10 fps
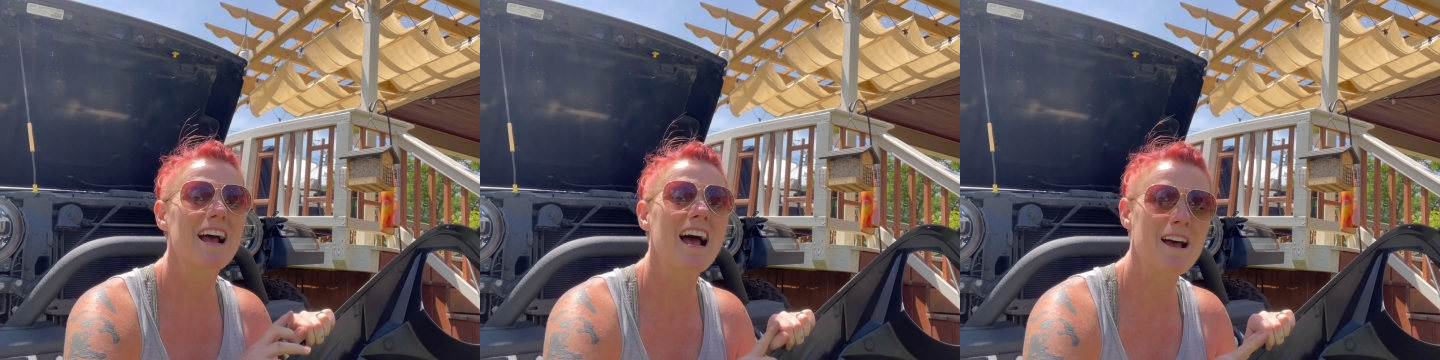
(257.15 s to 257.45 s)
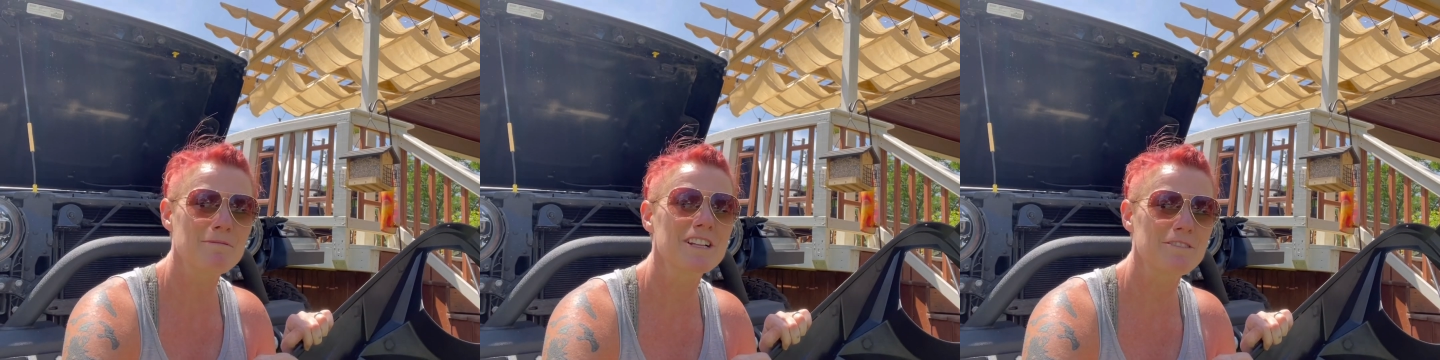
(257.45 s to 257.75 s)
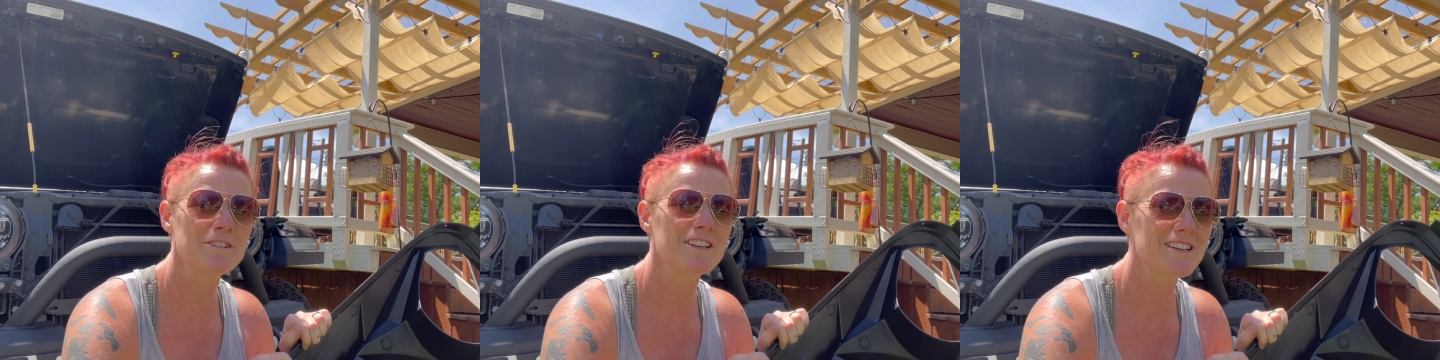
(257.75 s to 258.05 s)
I'm really
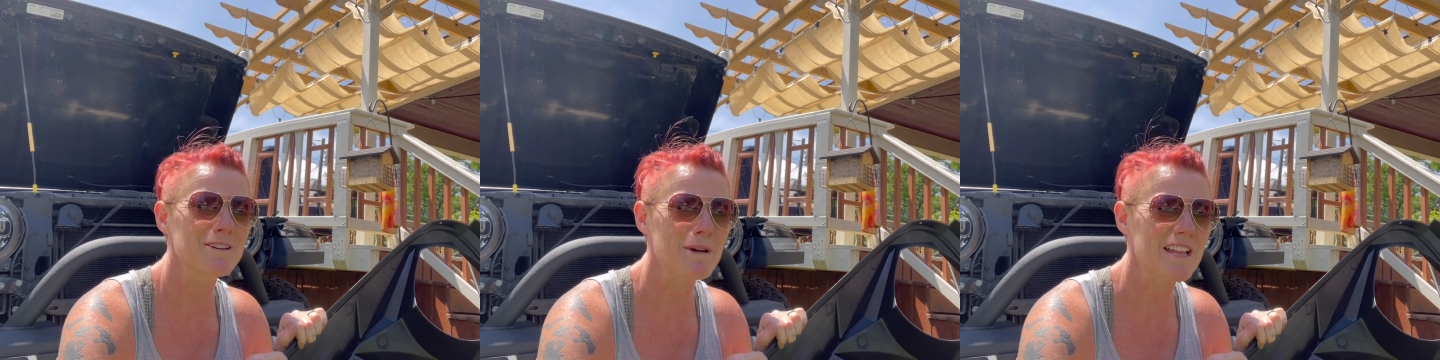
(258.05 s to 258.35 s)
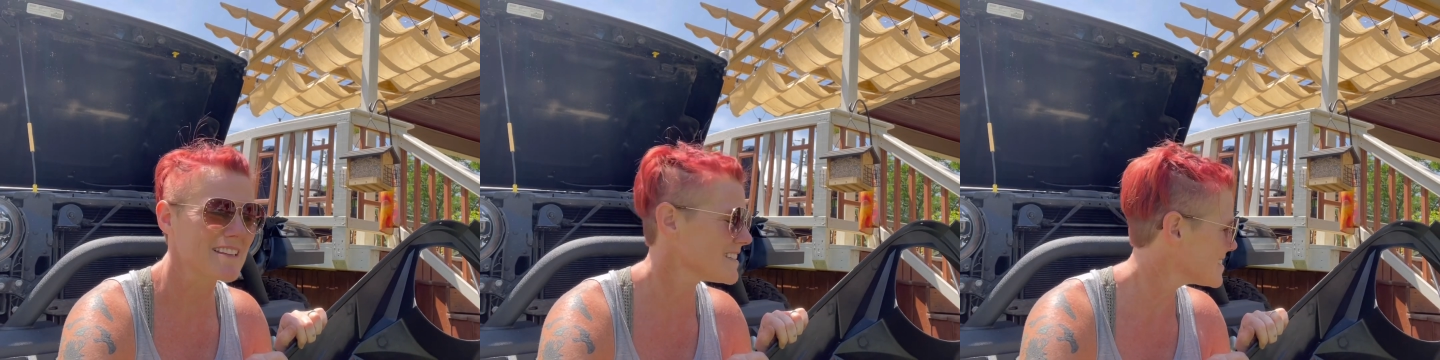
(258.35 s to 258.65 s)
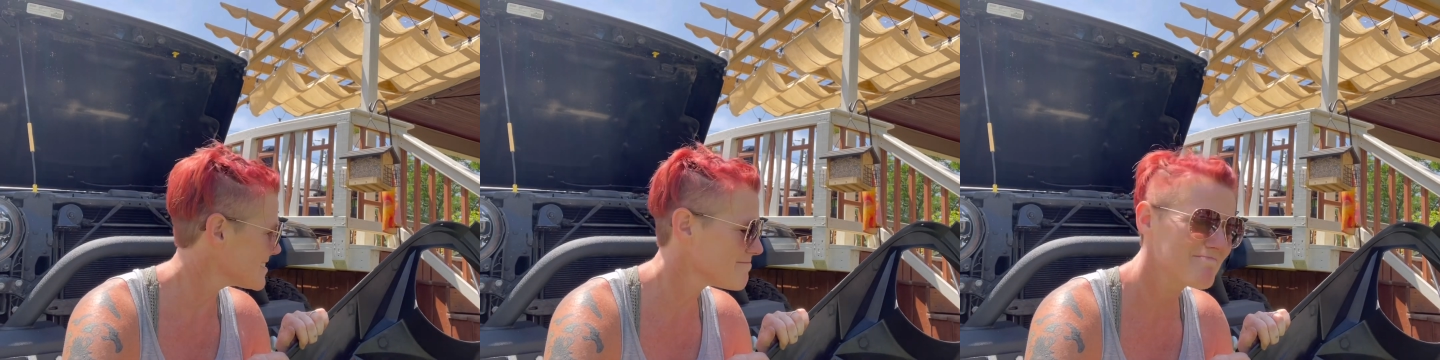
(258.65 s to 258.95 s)
feeling good about
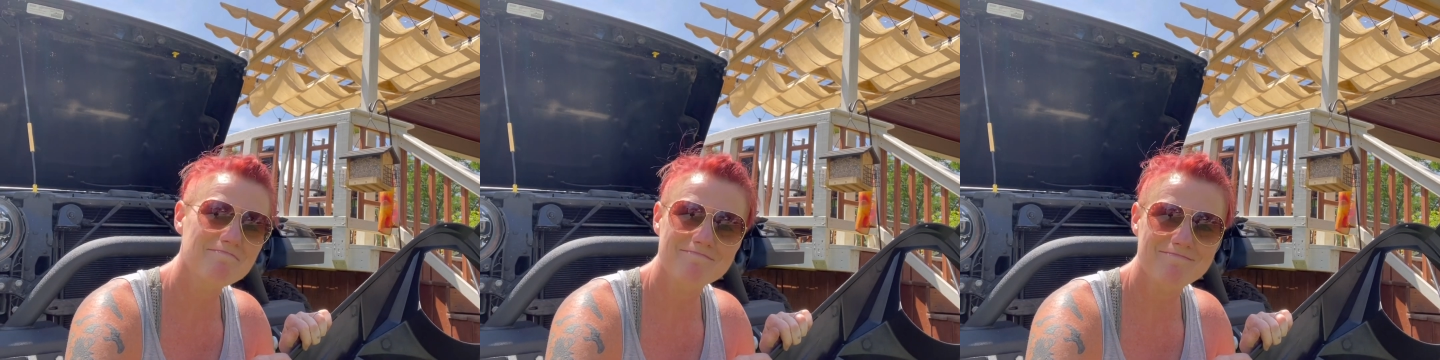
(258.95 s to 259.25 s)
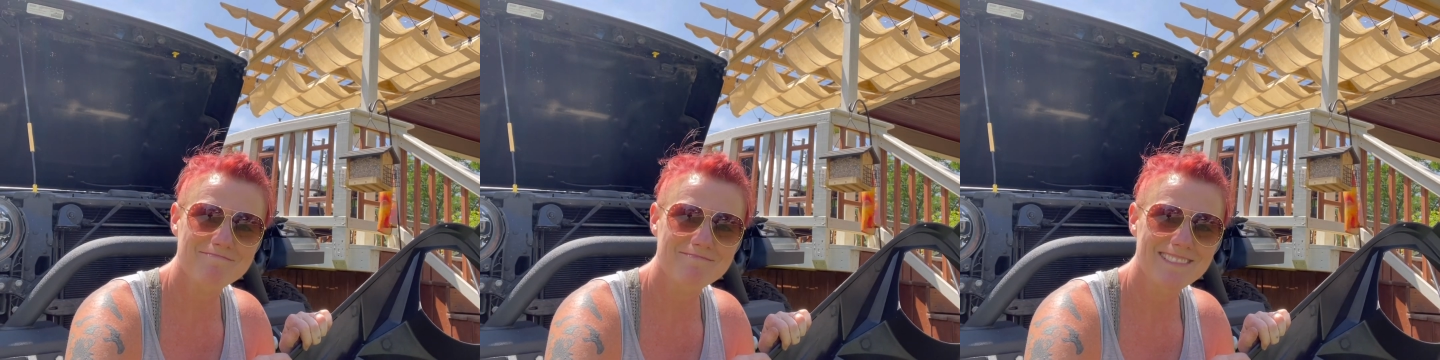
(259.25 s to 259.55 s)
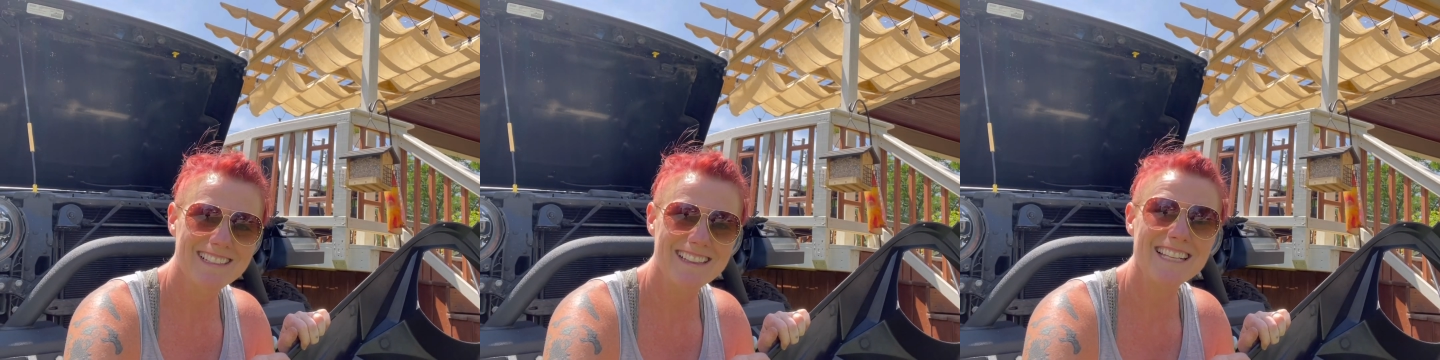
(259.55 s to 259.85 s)
this.
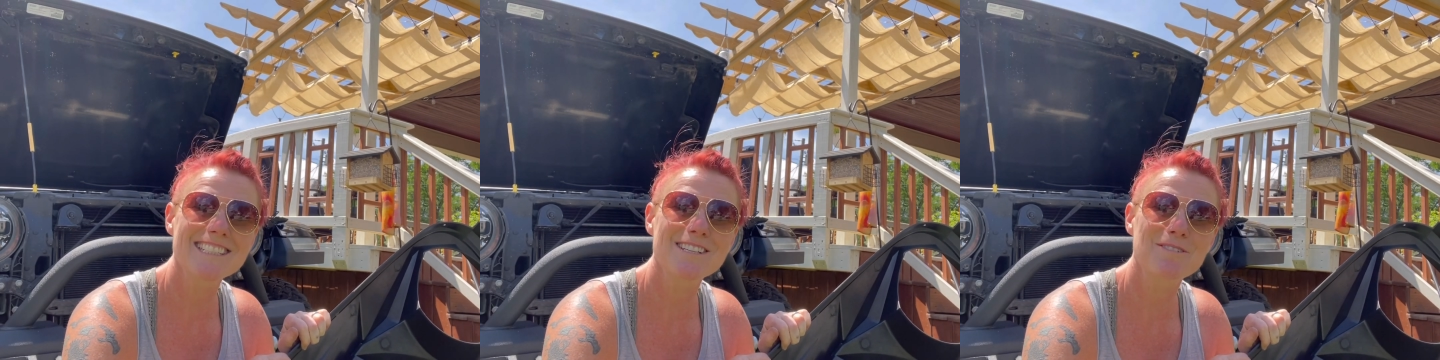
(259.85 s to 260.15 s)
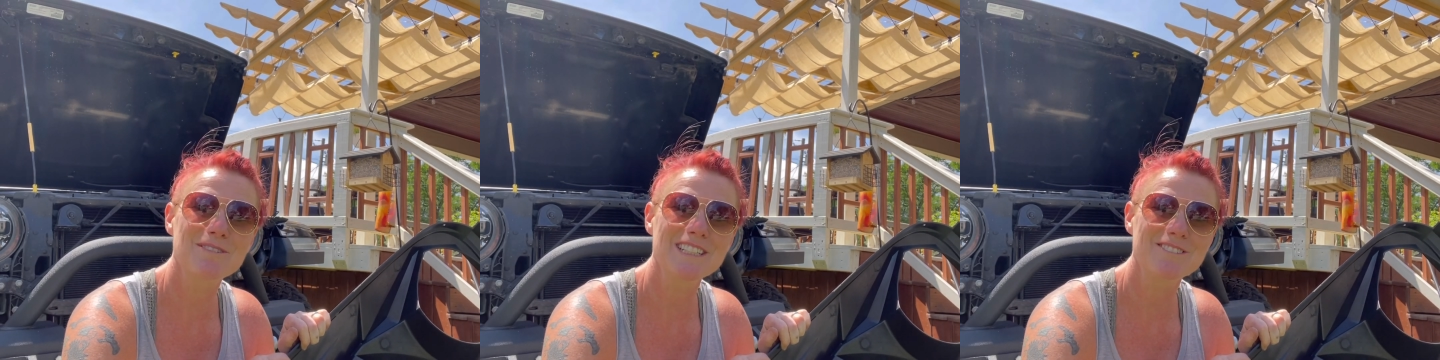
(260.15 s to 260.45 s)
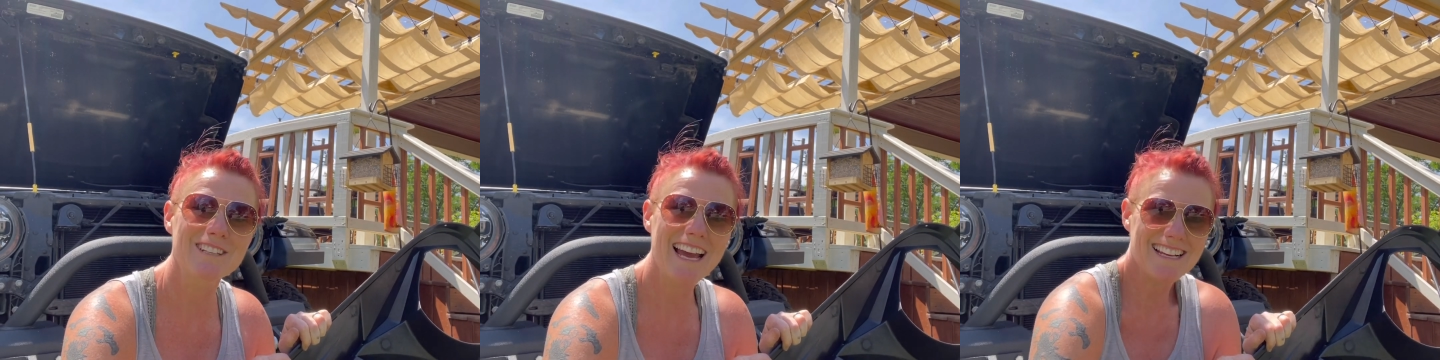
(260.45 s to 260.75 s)
Let's see what we do
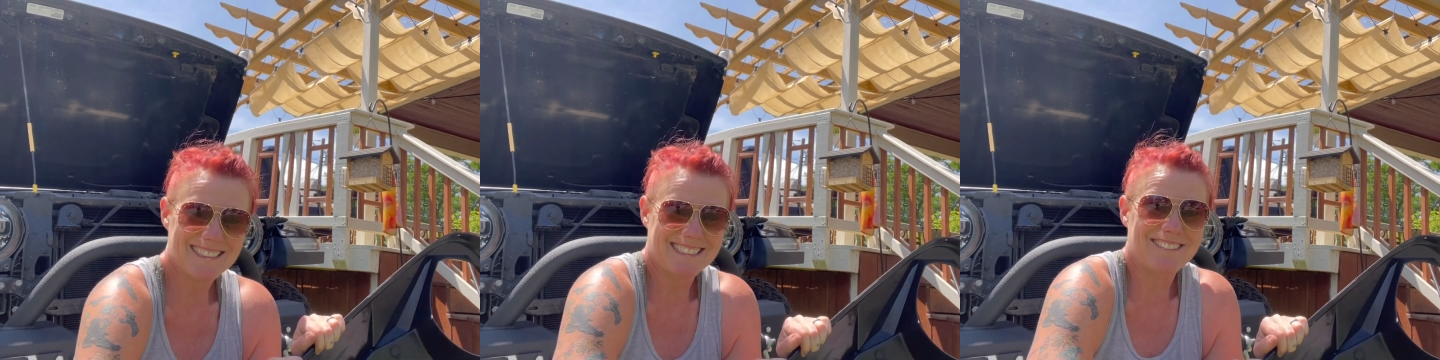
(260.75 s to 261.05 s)
next,